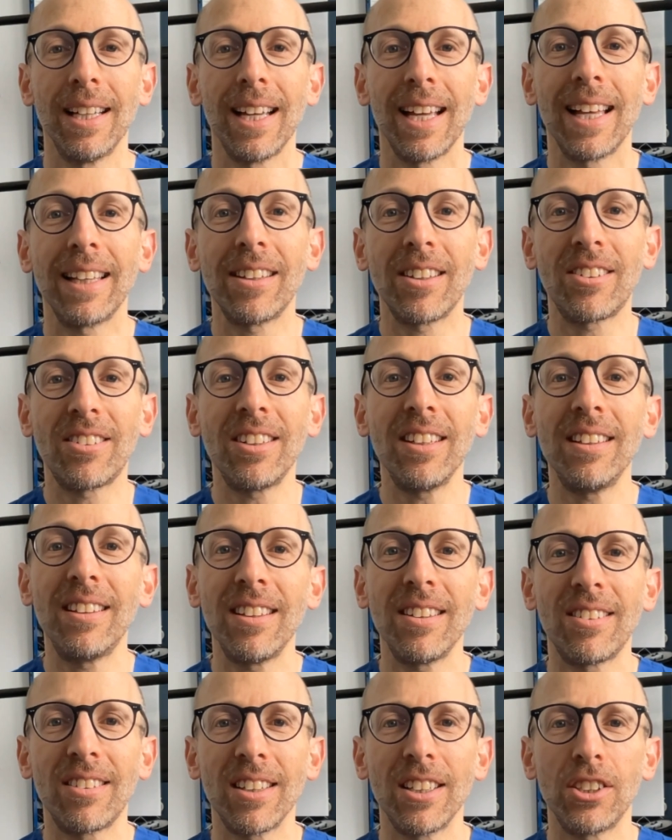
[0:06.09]
And the C D
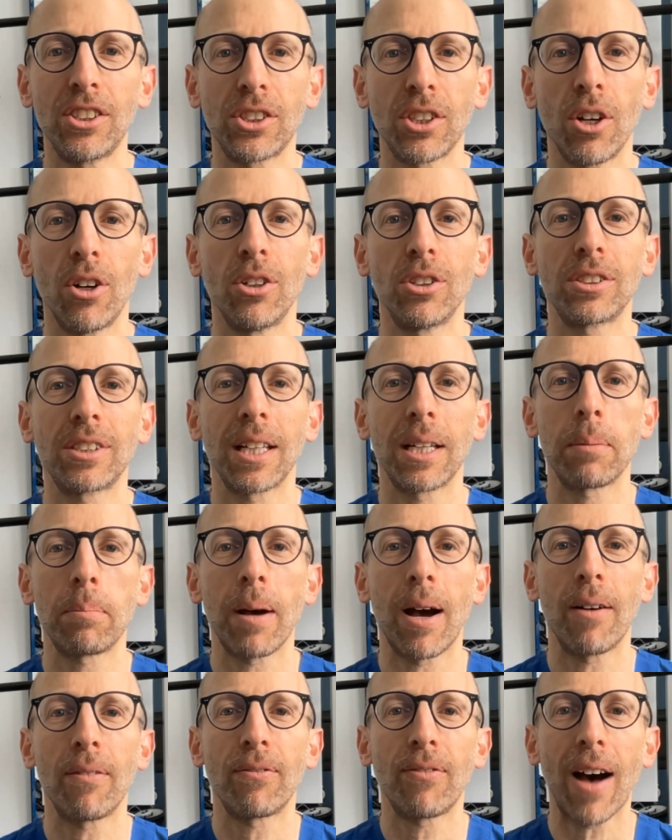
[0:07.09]
C shows that
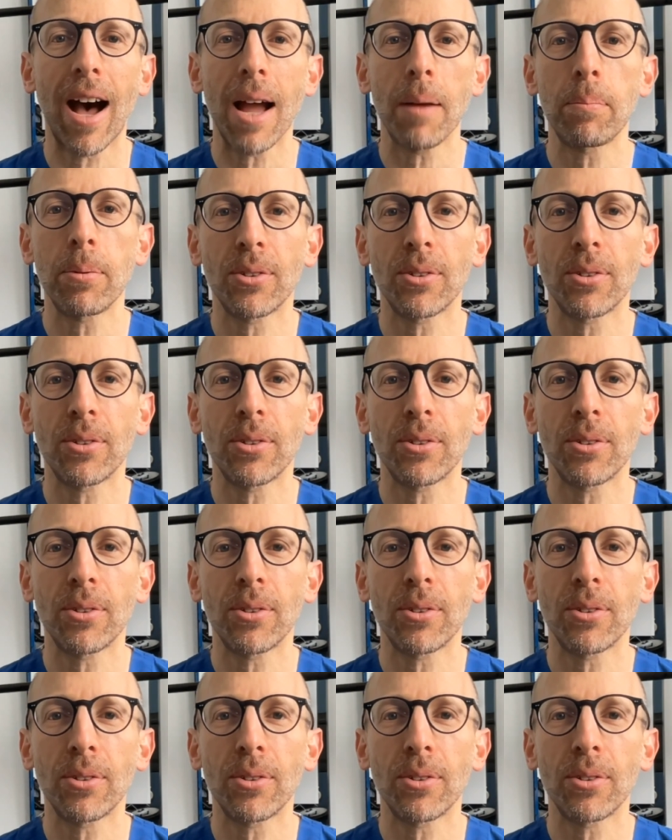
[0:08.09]
about five